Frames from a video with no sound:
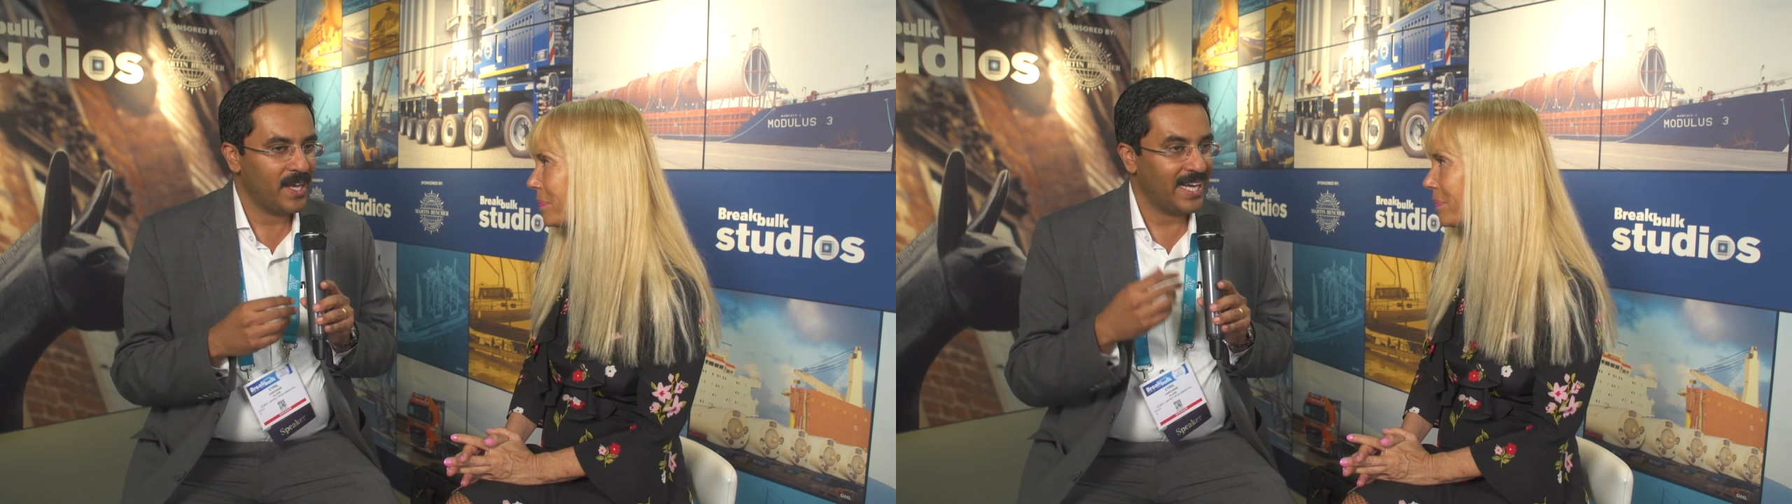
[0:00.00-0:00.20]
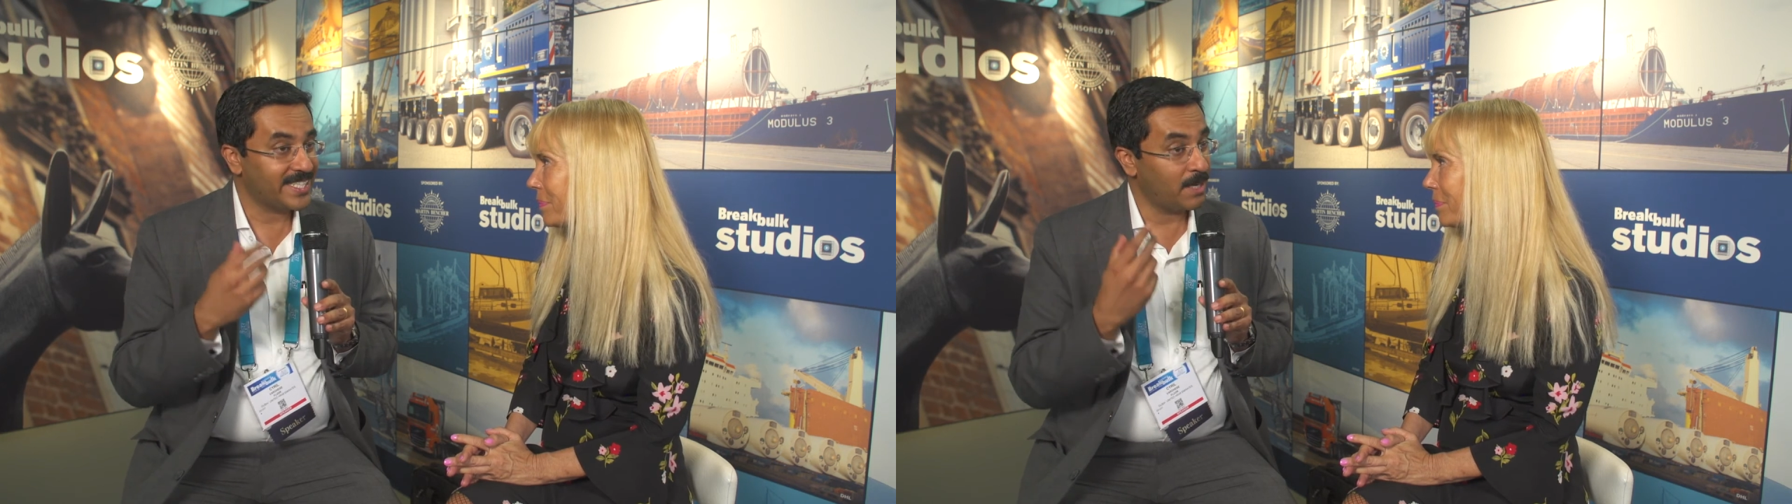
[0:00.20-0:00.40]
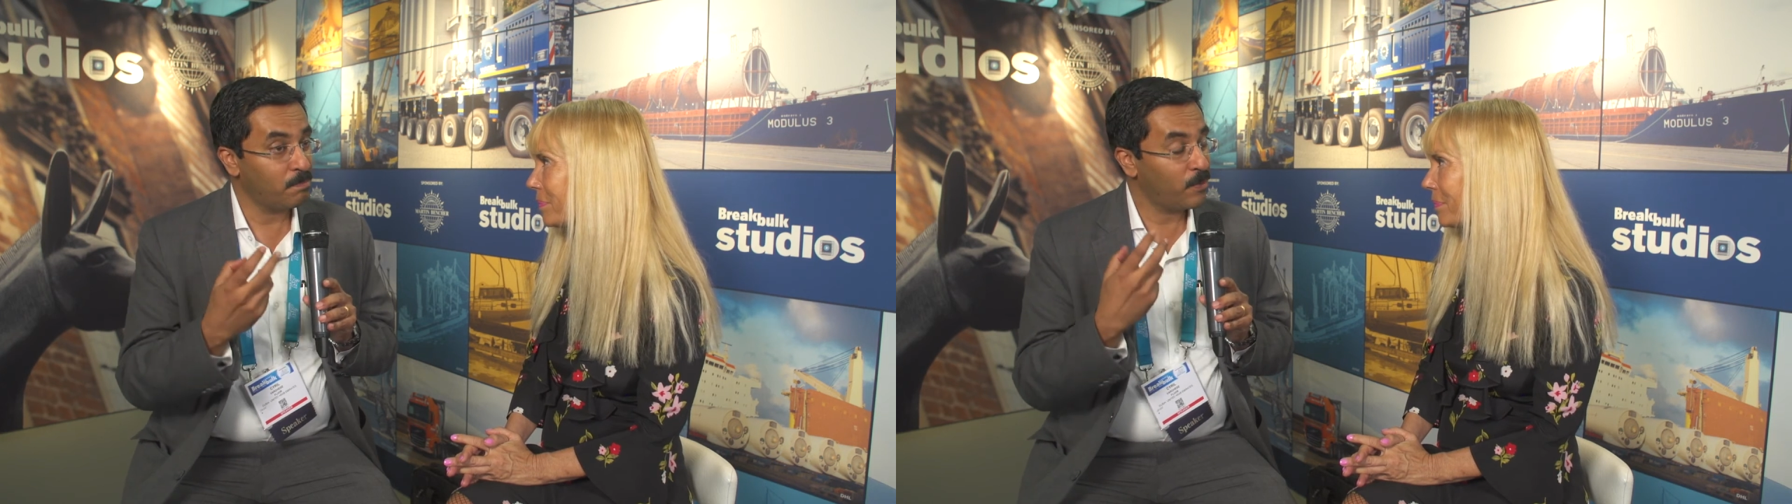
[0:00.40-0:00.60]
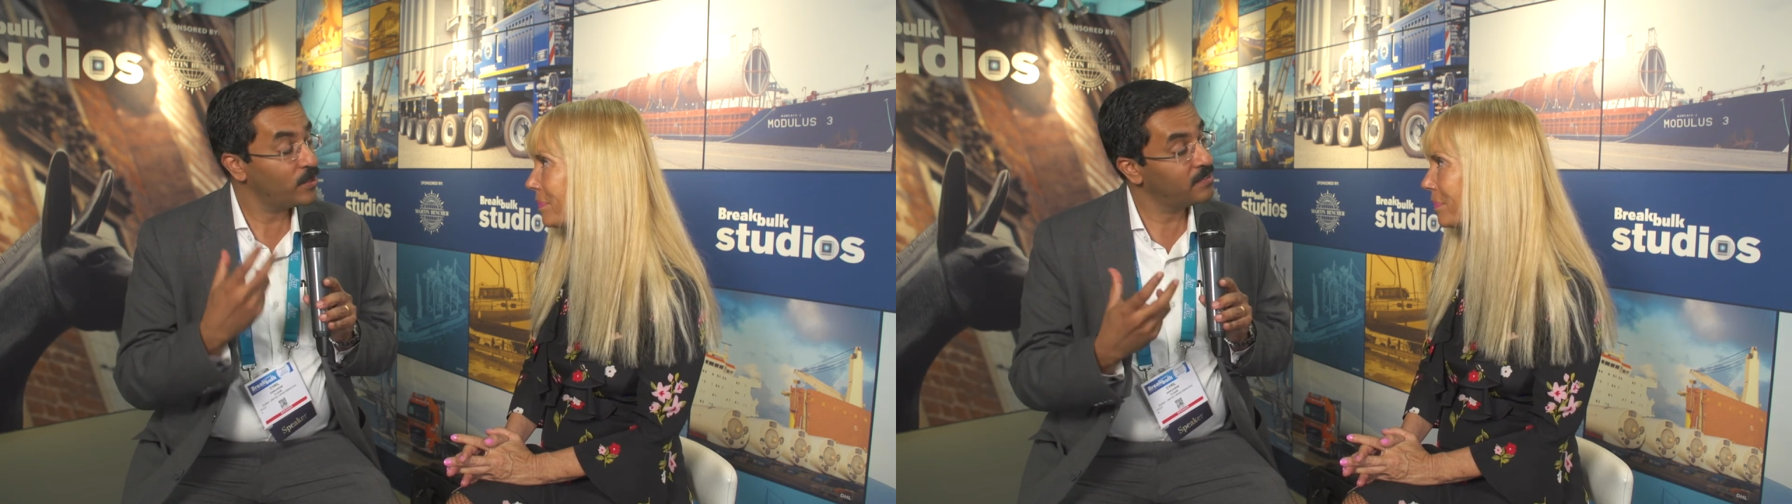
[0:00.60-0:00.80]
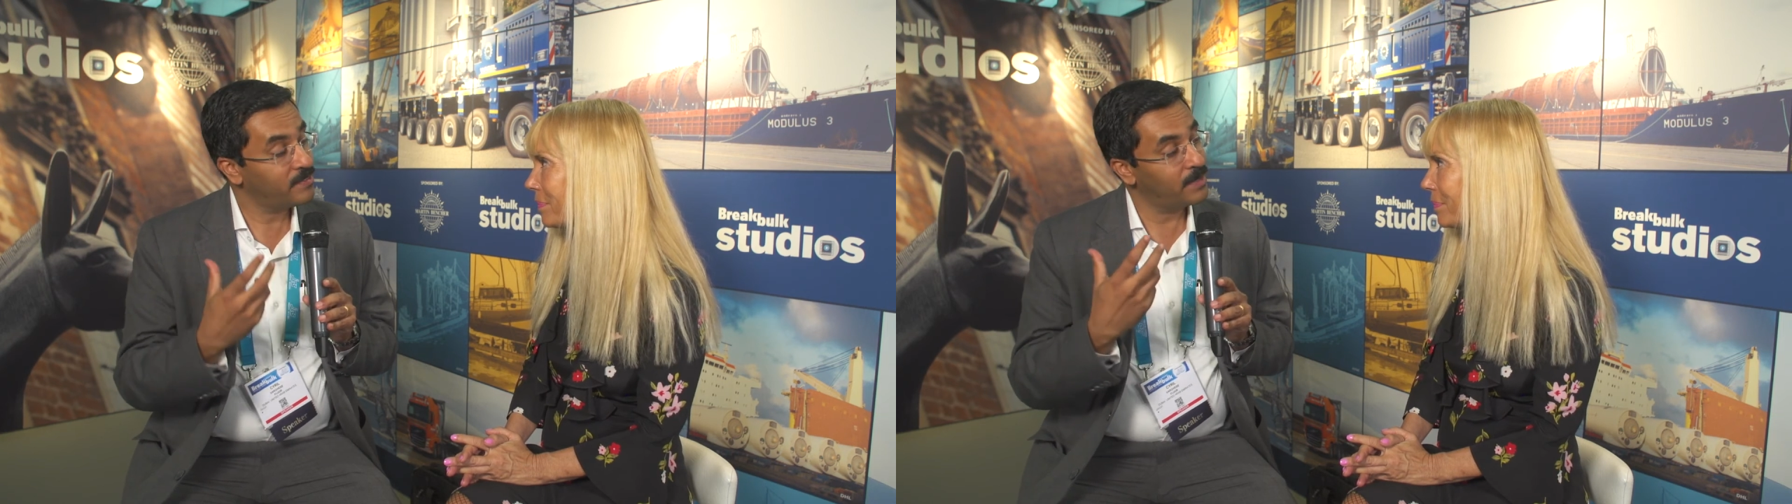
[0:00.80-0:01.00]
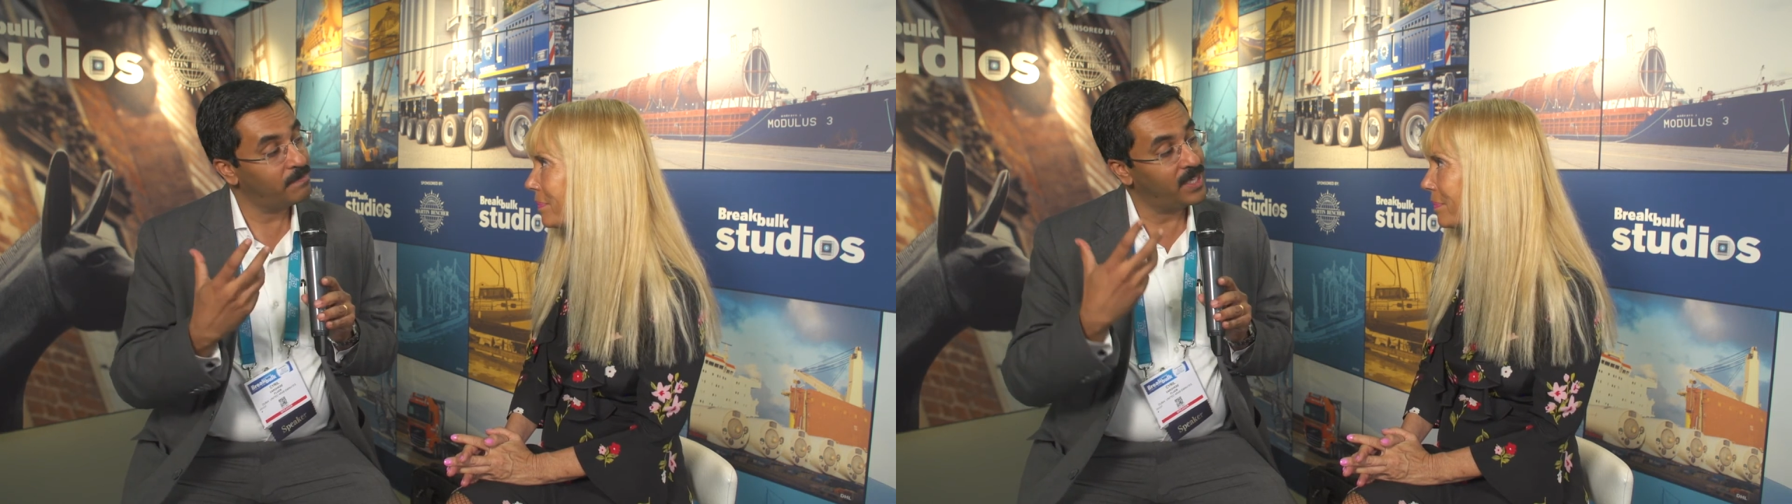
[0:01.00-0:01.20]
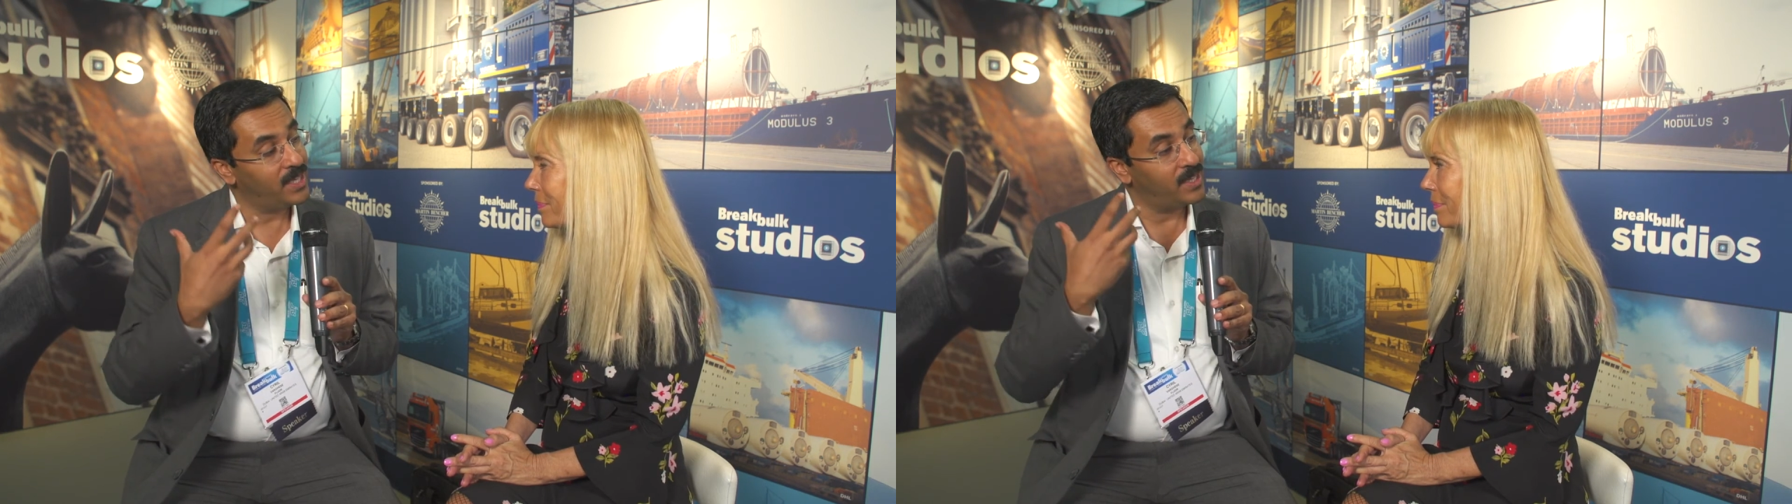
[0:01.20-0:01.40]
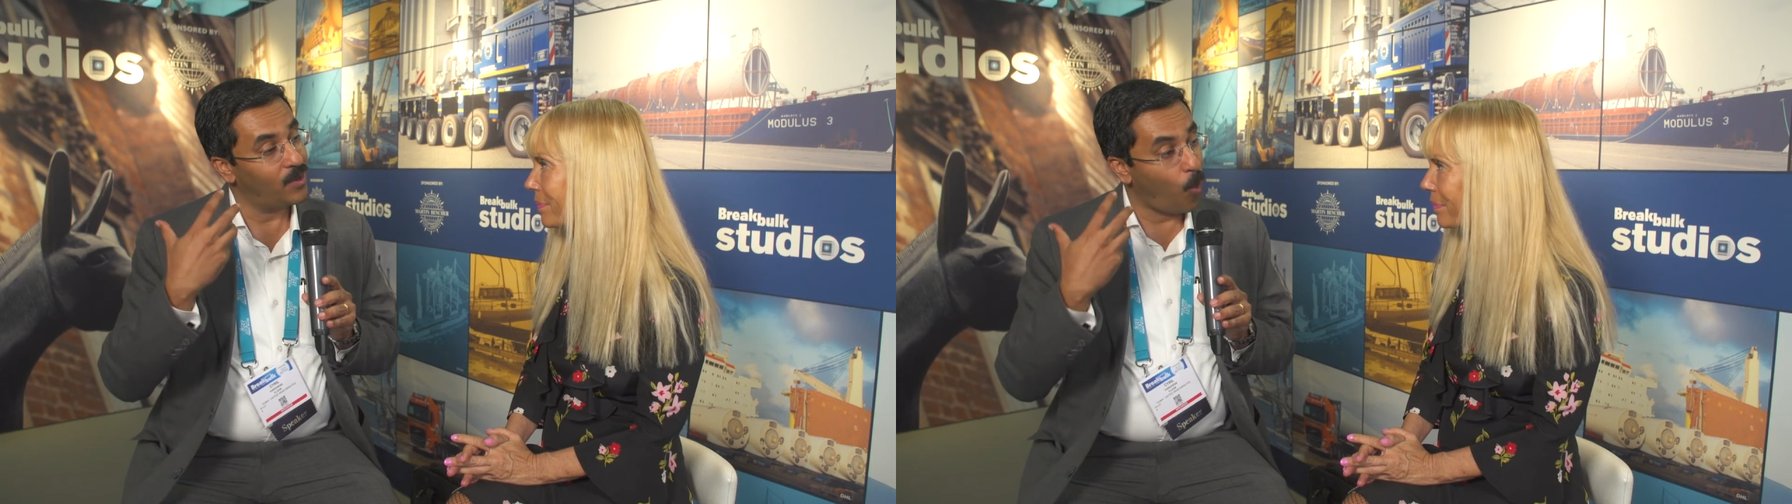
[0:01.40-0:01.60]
At some point of time, the